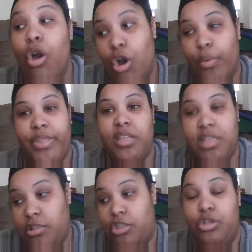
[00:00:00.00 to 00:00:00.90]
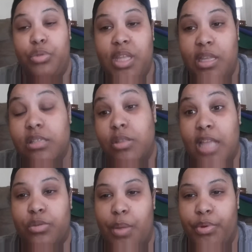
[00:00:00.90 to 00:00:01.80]
Oh, well, they said to do this, so
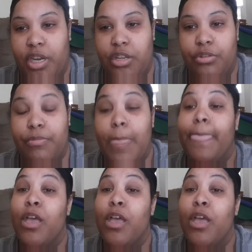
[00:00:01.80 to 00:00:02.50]
that's what I'm going to do.